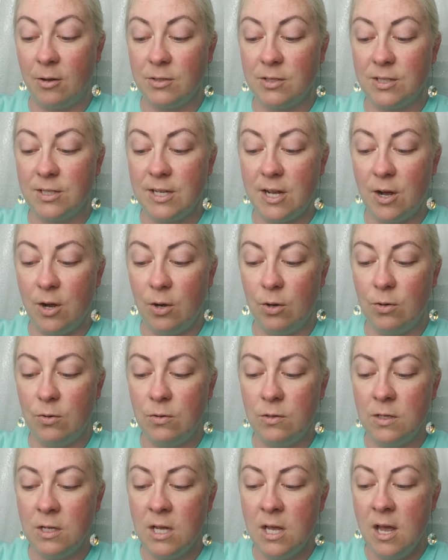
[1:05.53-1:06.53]
So
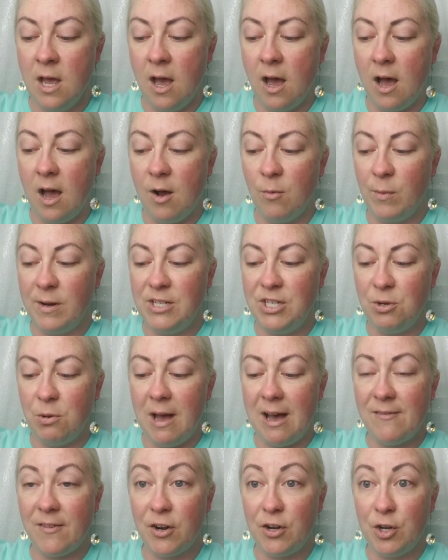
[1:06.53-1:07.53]
we do
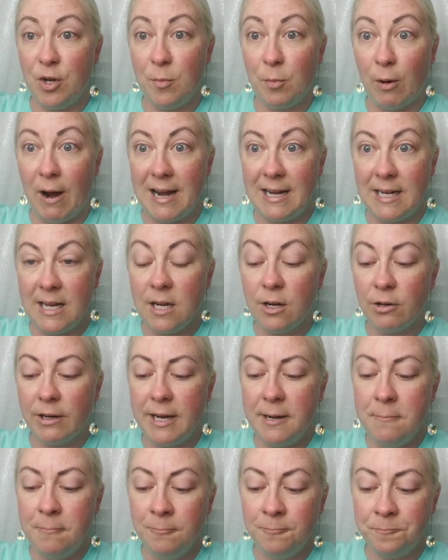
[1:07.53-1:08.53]
have our new brightening
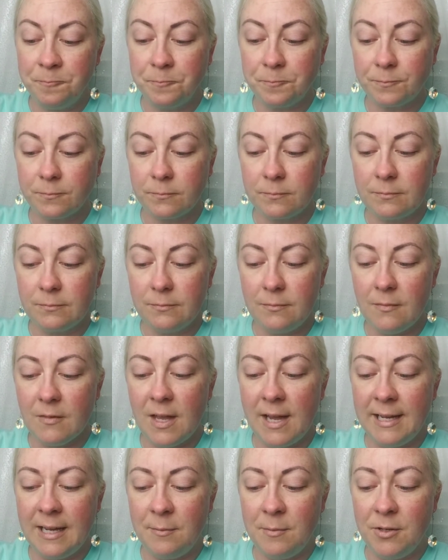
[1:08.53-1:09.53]
cream
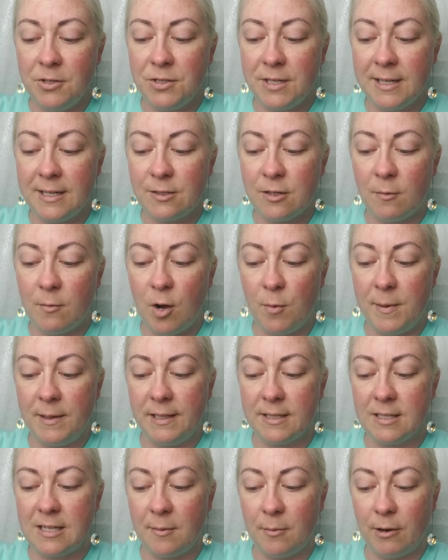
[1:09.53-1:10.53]
I am using, so I'm hoping
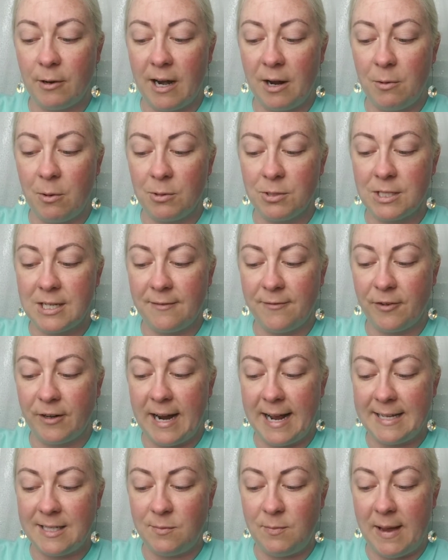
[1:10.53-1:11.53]
this summer I won't suffer
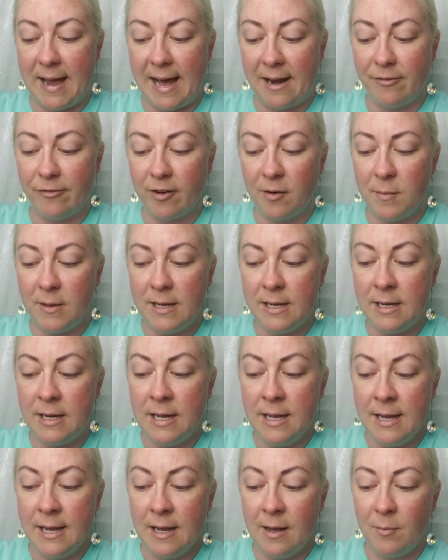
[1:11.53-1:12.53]
as bad from it.
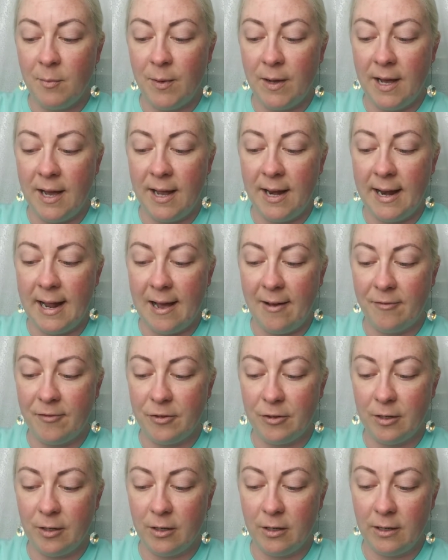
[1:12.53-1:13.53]
But
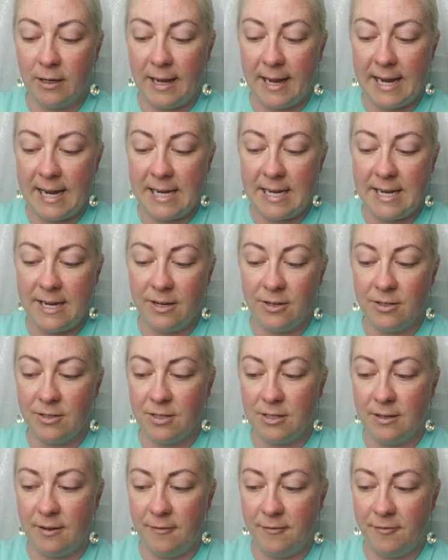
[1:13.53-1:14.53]
after 8
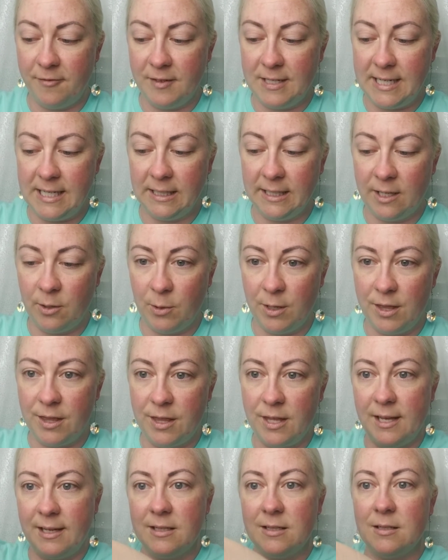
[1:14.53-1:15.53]
years of dealing with
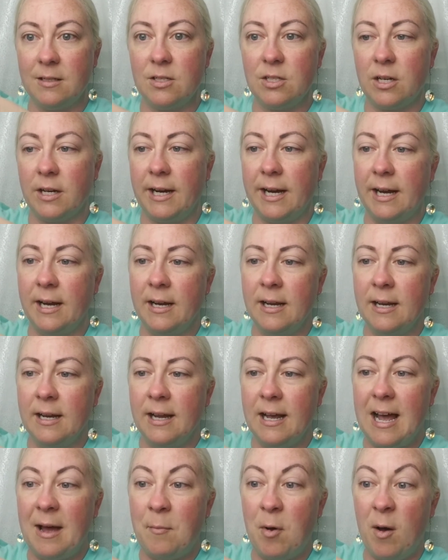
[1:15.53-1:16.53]
this, sorry,
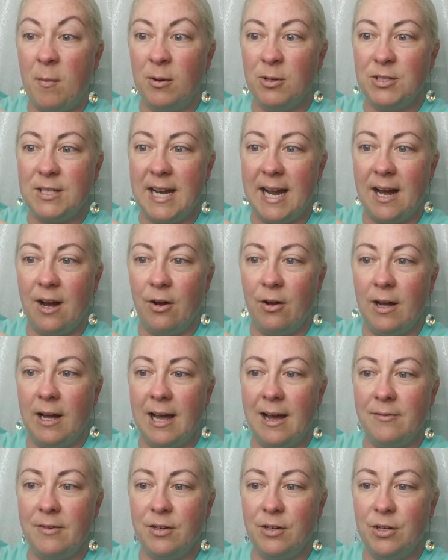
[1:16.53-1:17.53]
I'm almost out. I
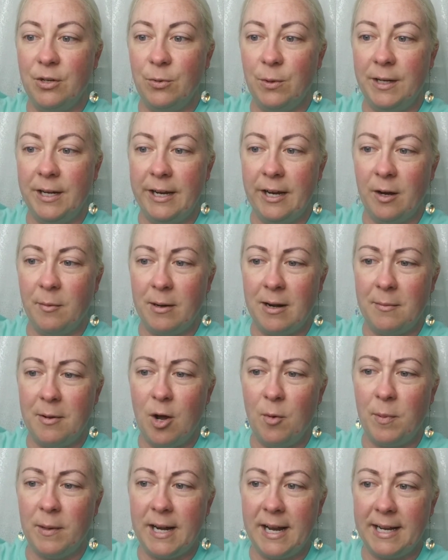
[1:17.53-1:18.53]
have a new one here, but I'm
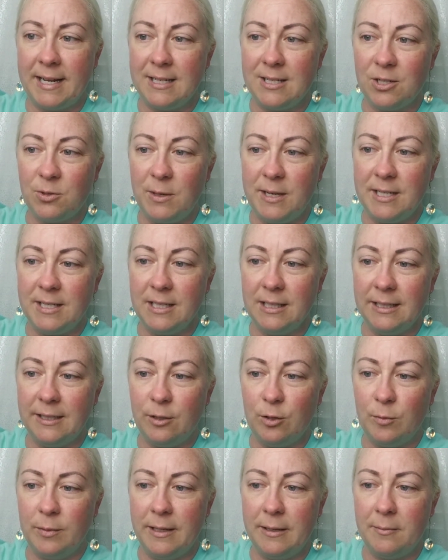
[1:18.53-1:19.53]
hoping I can squeeze a
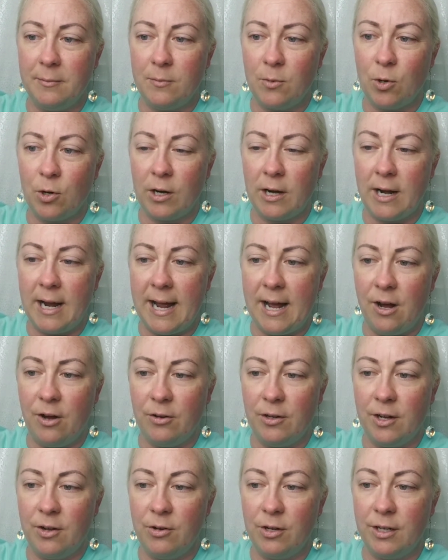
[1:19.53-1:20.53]
little bit more out.
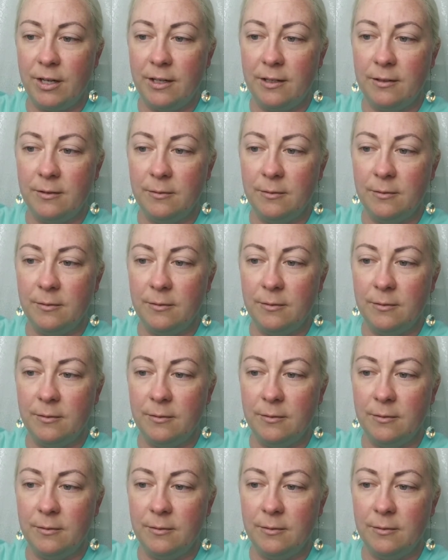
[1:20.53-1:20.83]
Okay.